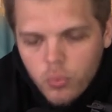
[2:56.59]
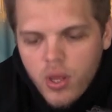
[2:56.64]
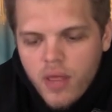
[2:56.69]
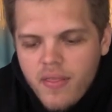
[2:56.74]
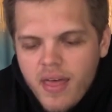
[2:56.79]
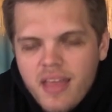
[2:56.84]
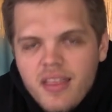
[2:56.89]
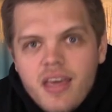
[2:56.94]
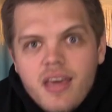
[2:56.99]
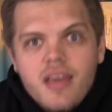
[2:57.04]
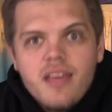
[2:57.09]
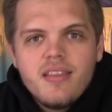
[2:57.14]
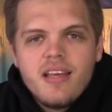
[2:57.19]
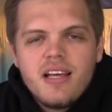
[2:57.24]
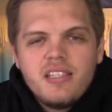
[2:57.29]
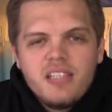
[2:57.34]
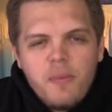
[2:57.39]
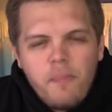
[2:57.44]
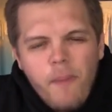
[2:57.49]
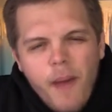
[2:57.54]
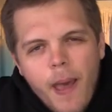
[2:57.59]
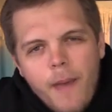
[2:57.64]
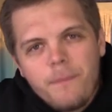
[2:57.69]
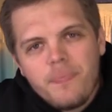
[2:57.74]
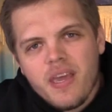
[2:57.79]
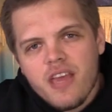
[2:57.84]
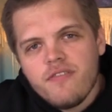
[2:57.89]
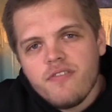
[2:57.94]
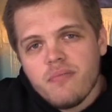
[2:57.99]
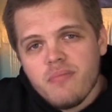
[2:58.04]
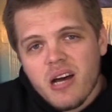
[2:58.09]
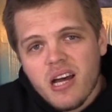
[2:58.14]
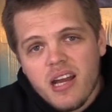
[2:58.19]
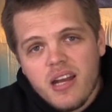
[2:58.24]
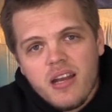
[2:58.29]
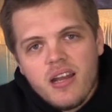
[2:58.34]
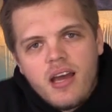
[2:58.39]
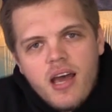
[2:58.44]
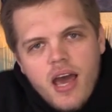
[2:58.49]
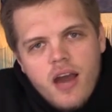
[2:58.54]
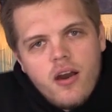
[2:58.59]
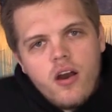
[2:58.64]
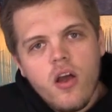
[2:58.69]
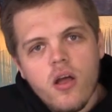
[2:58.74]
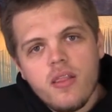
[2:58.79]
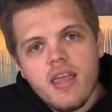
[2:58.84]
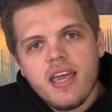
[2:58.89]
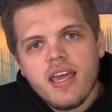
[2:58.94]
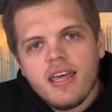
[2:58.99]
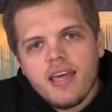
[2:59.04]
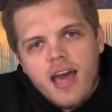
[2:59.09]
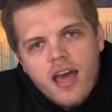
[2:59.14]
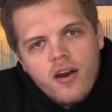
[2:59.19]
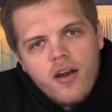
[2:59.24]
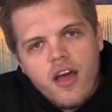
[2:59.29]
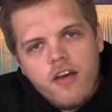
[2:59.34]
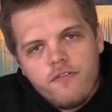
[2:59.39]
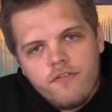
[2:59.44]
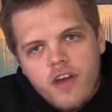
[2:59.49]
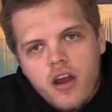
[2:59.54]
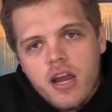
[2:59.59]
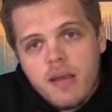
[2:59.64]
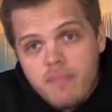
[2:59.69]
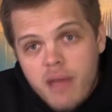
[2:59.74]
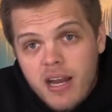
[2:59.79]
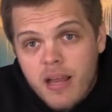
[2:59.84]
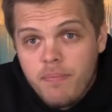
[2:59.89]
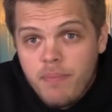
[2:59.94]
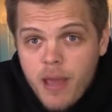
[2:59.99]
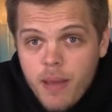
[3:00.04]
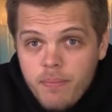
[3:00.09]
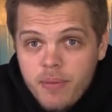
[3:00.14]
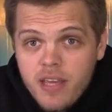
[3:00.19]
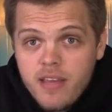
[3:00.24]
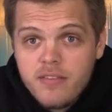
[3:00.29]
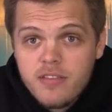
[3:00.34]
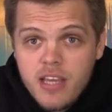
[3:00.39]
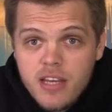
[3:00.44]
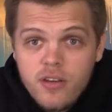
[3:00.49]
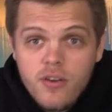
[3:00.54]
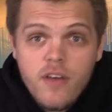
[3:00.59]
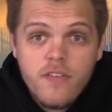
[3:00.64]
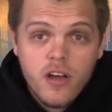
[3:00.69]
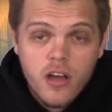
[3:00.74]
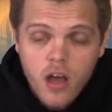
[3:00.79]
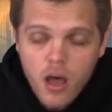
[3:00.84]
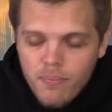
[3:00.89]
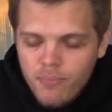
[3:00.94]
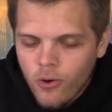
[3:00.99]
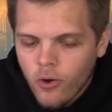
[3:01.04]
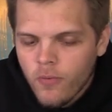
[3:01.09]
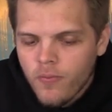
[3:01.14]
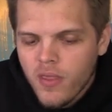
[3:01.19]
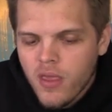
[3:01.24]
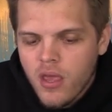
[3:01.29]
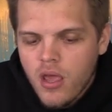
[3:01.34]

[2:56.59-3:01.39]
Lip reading: And that's a pet peeve of mine. I don't know, like, I don't have very many pet peeves. I do have a couple.